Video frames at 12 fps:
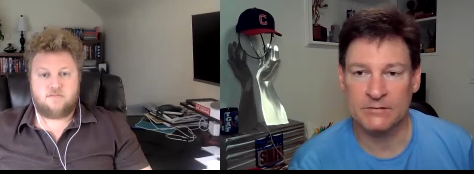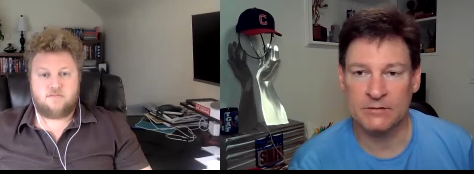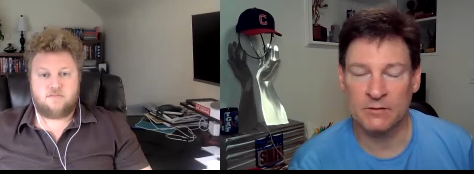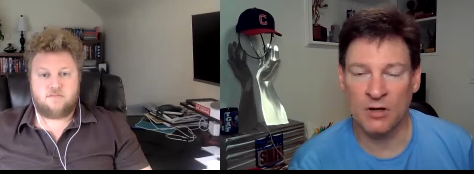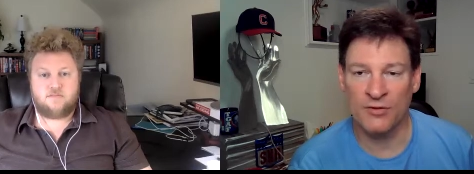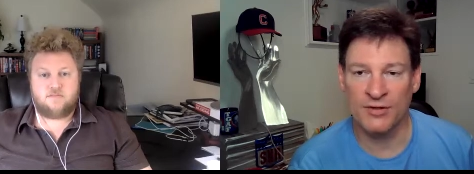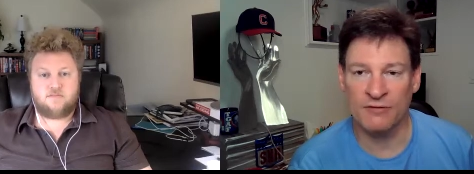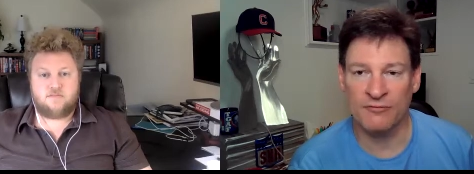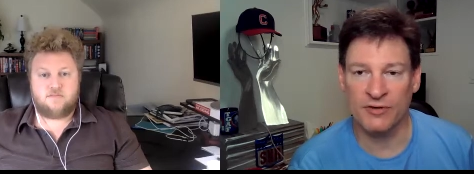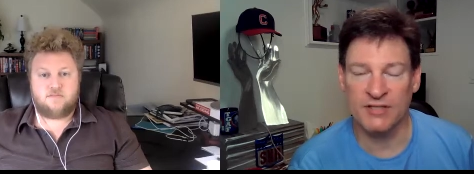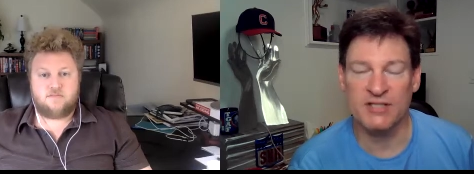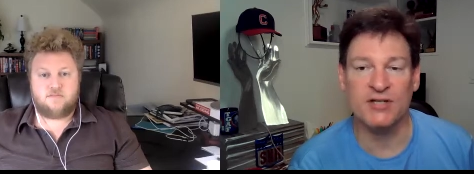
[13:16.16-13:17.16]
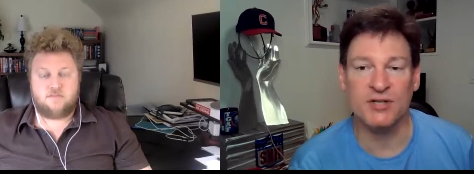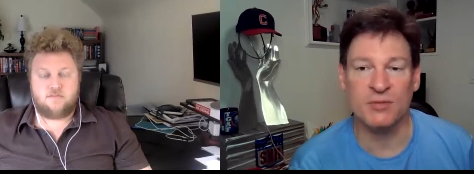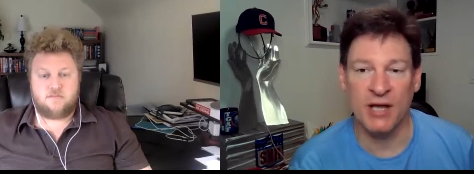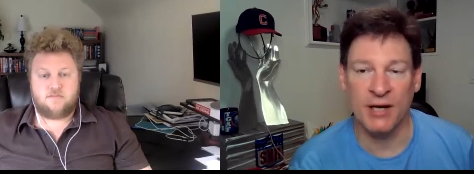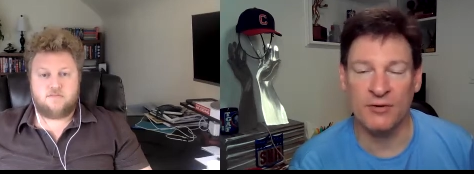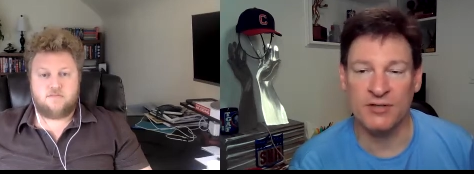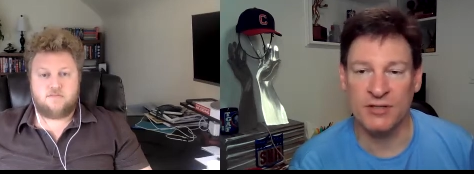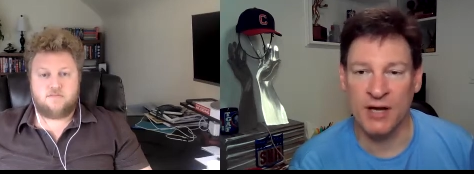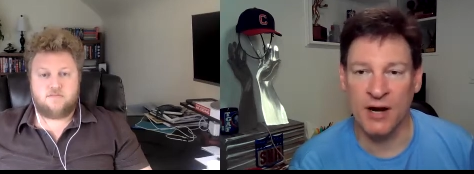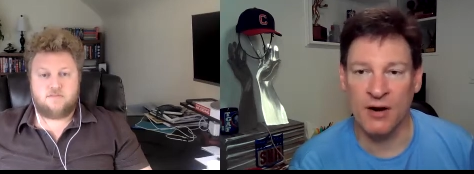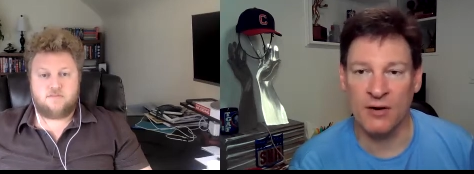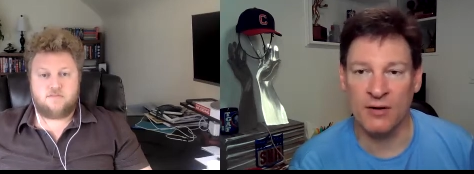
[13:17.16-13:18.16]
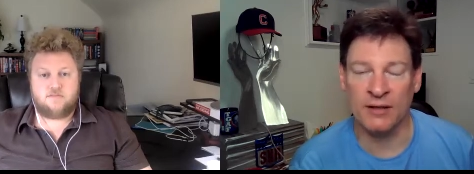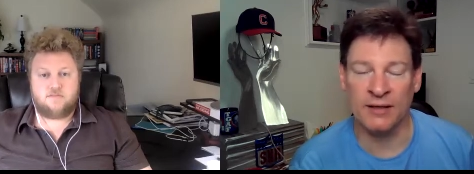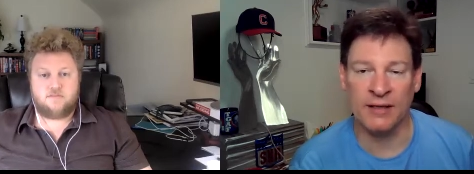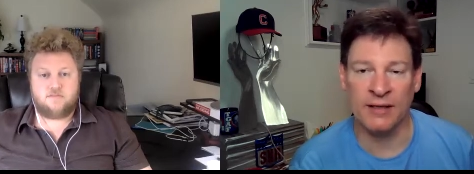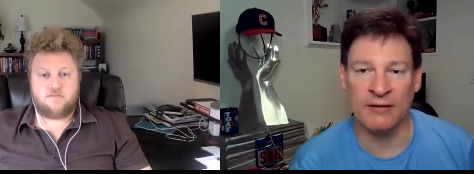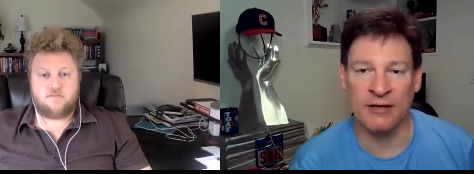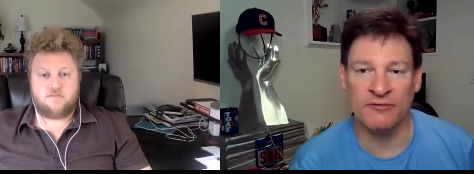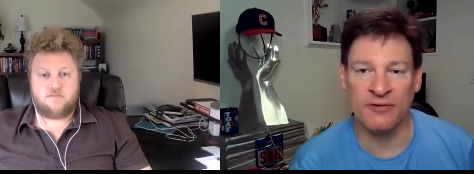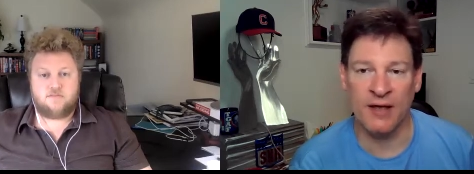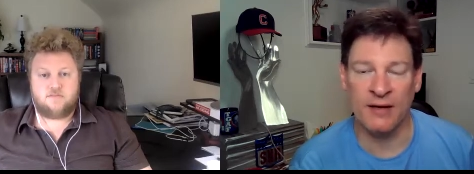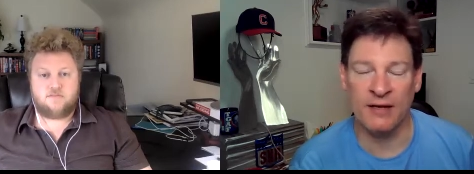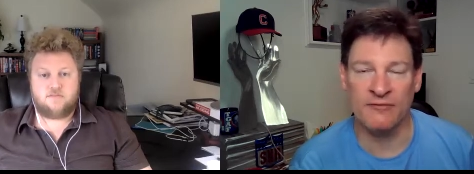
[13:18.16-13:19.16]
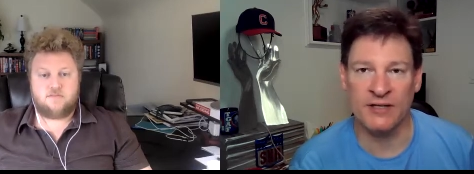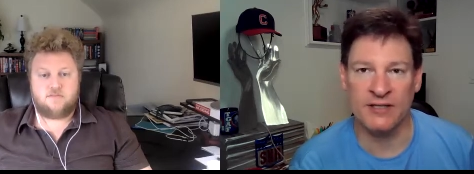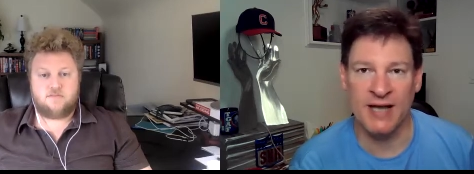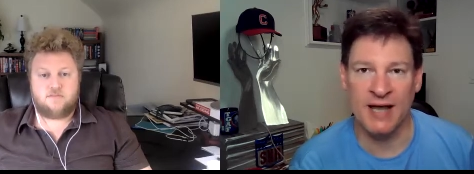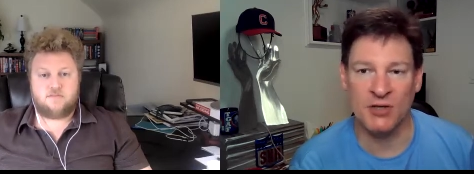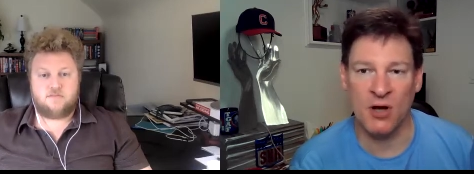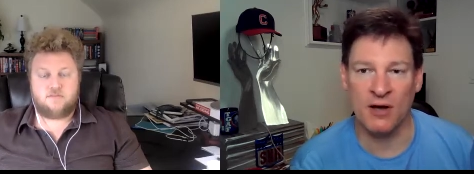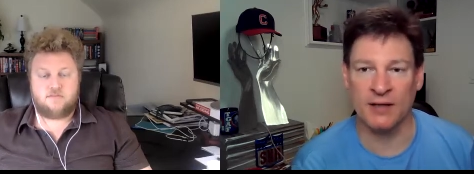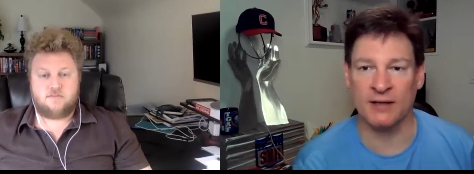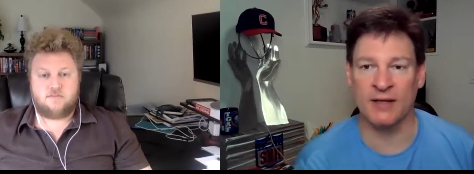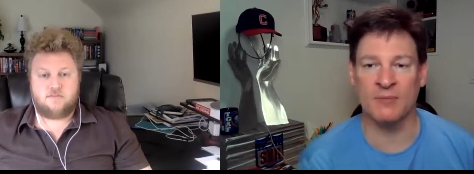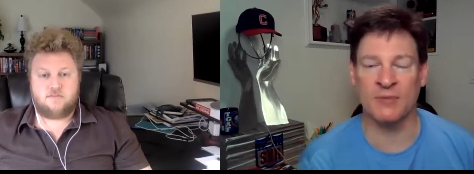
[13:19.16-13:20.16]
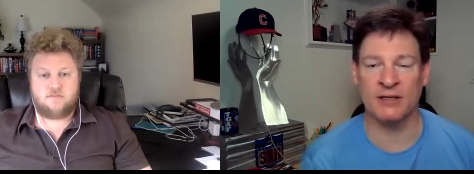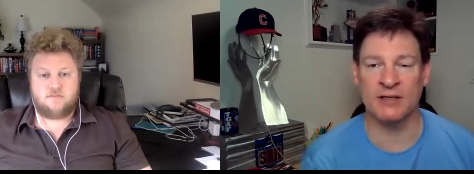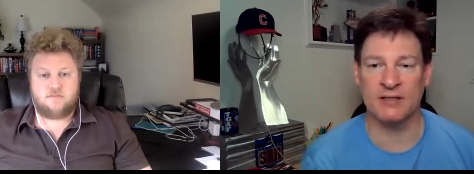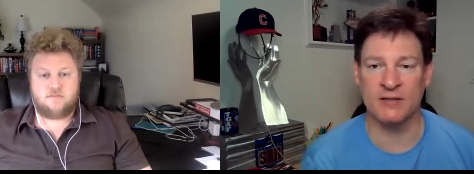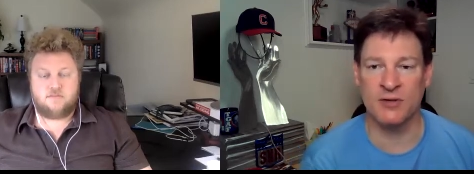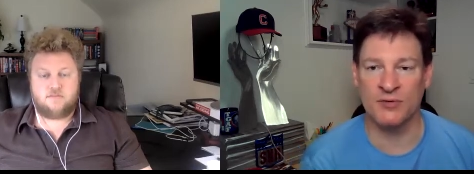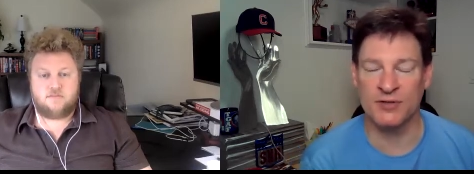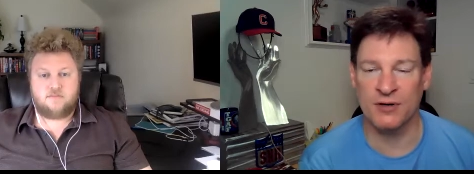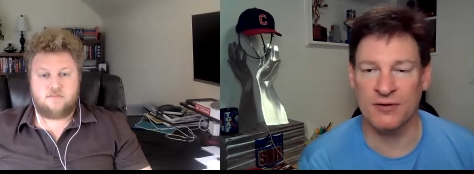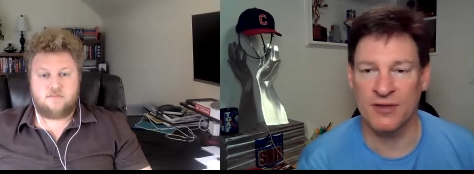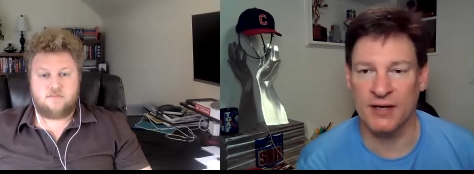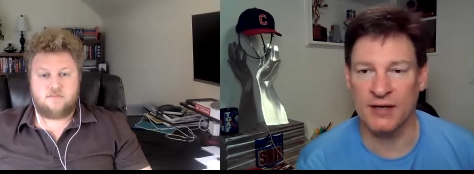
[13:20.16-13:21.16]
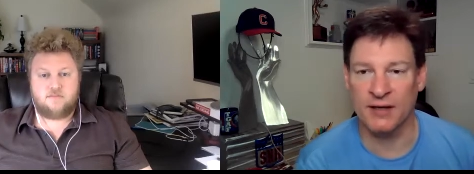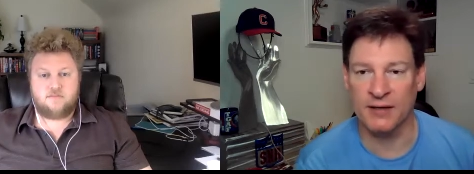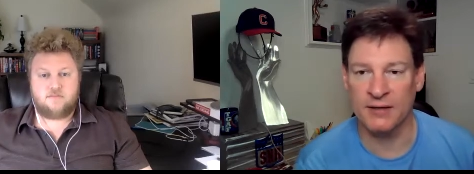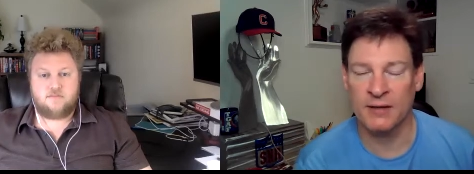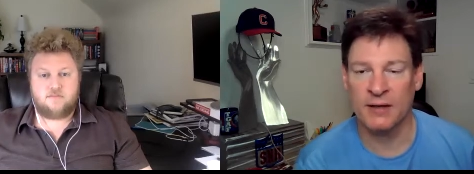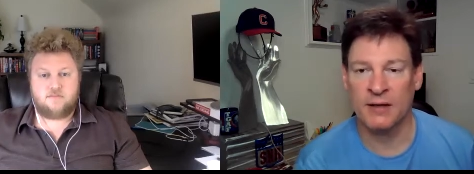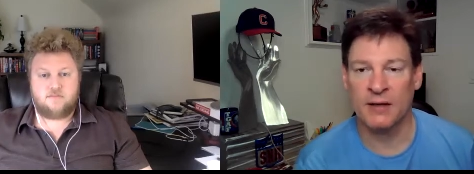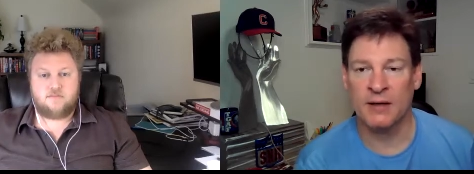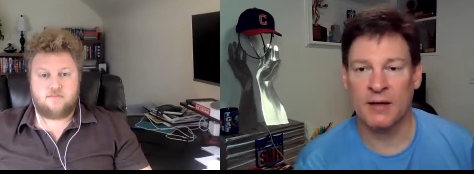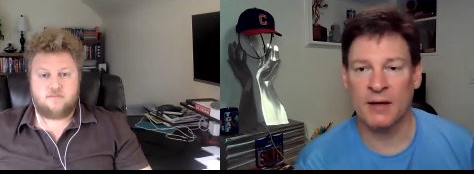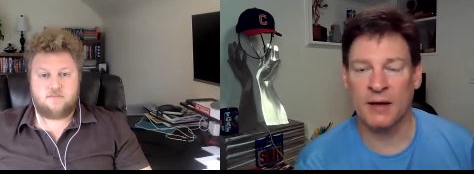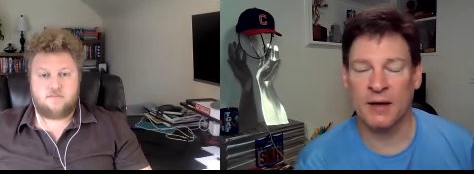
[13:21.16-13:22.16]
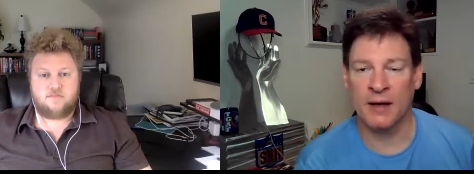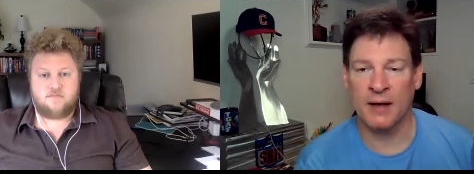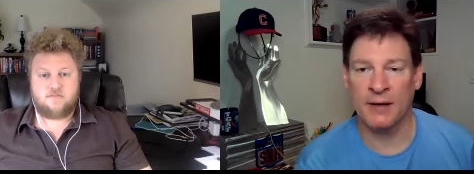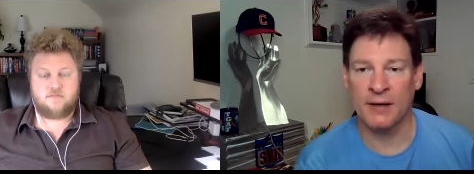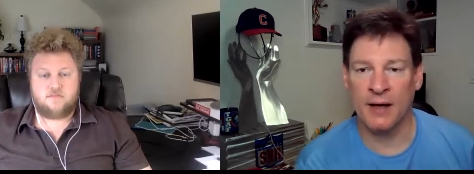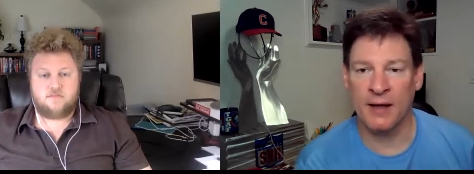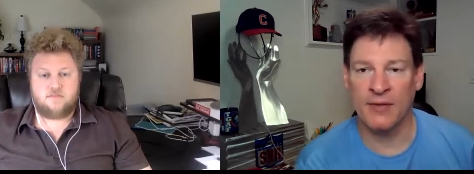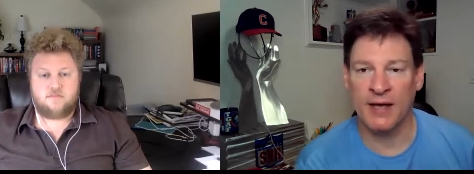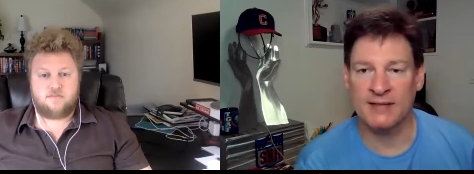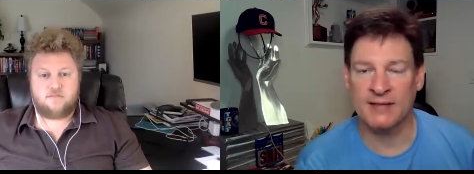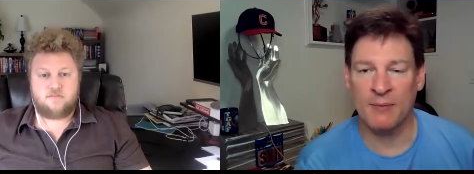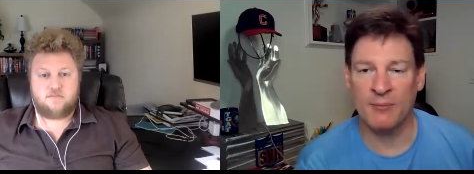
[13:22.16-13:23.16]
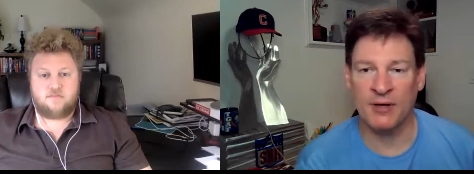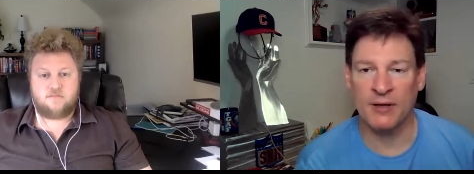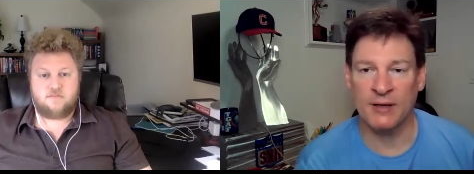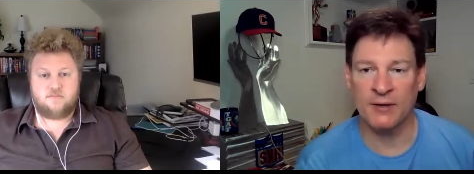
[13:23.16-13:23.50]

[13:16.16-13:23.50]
Speaker 1: you know all the different decision makers there, and if if he's not talking to them, at least knows their thinking uh, on on that topic.